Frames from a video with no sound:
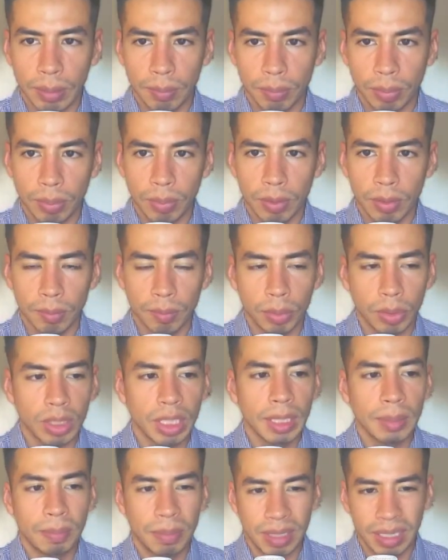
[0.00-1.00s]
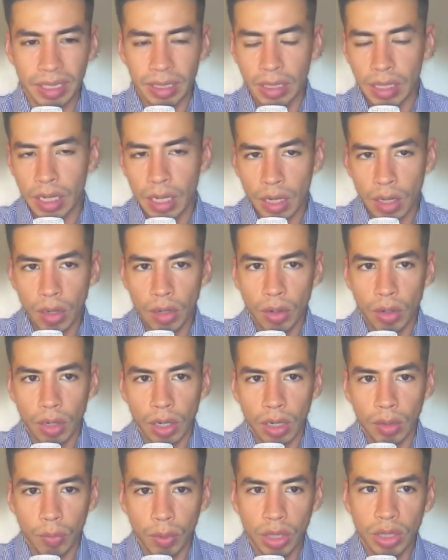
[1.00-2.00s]
bookkeeping,
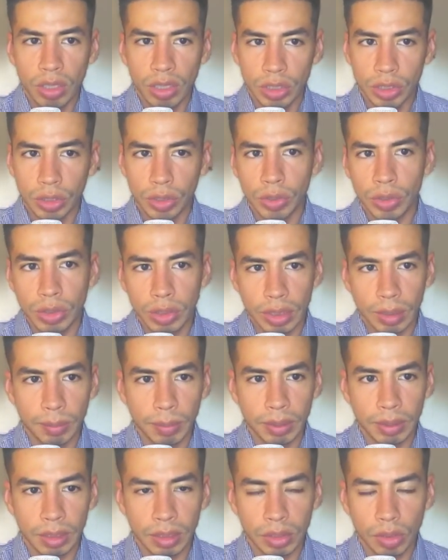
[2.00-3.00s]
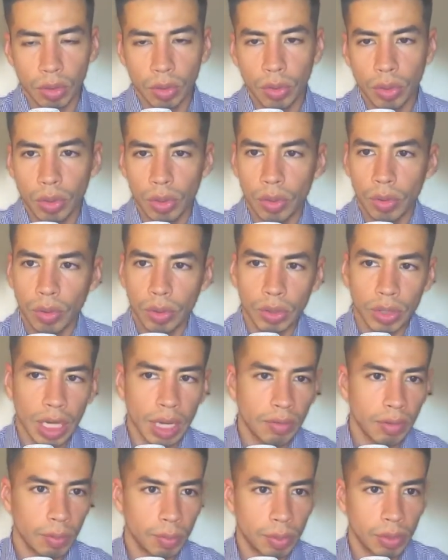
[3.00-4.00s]
whether it's you as a business owner or you have your
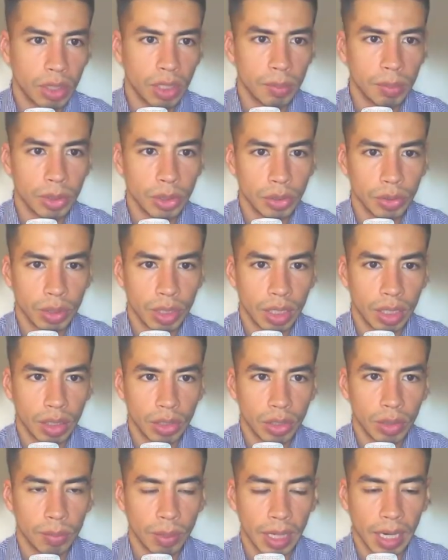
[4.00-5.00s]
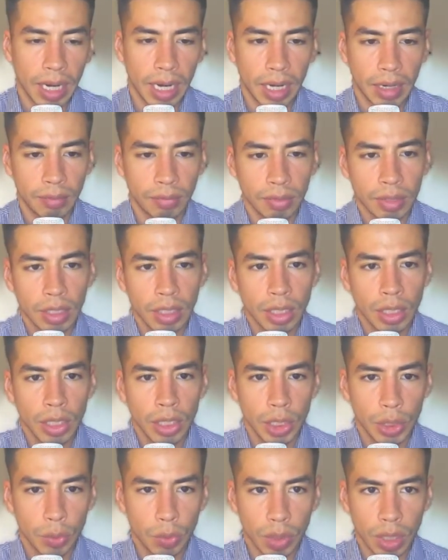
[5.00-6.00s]
bookkeeper doing it on your behalf. You
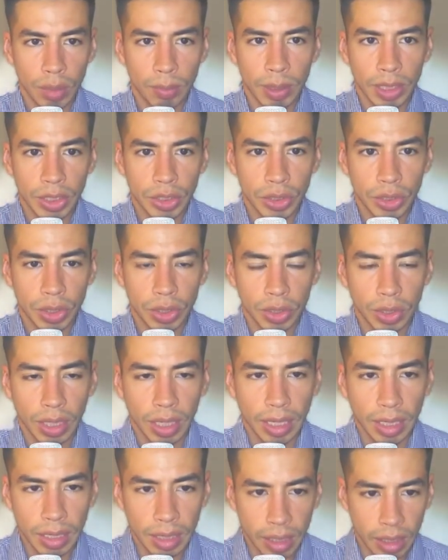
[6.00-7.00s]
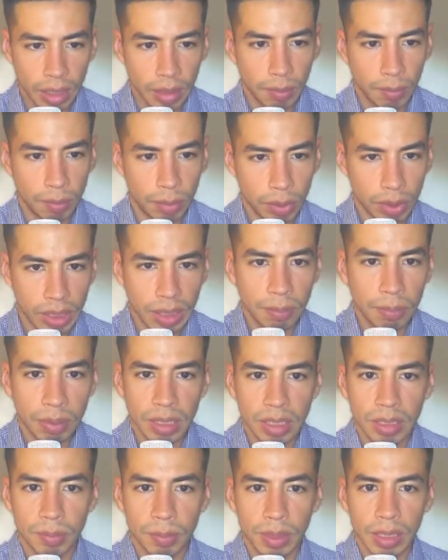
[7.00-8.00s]
want to make sure that bookkeeping is
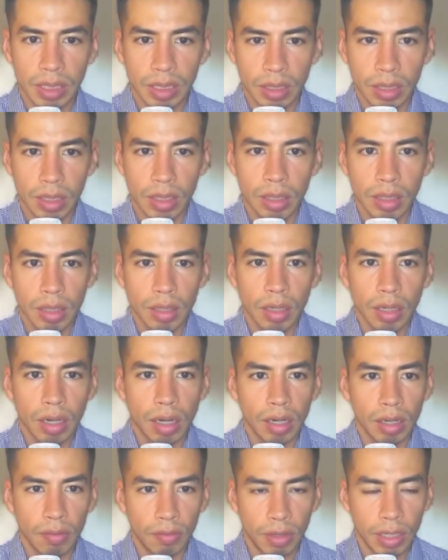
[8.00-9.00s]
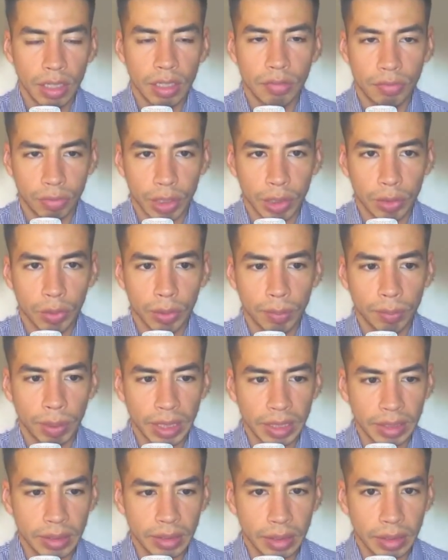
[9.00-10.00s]
being done on a very frequent
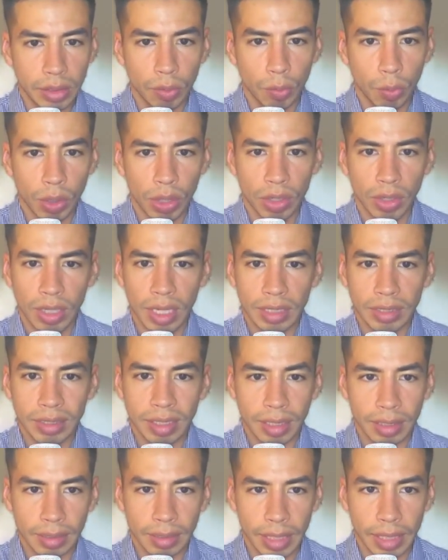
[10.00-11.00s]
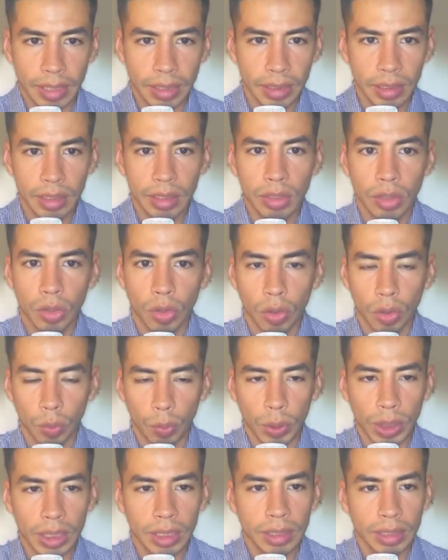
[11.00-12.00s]
basis, whether that's daily or
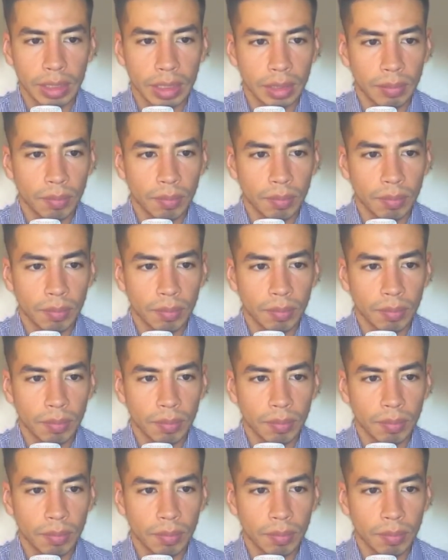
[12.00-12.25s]
weekly,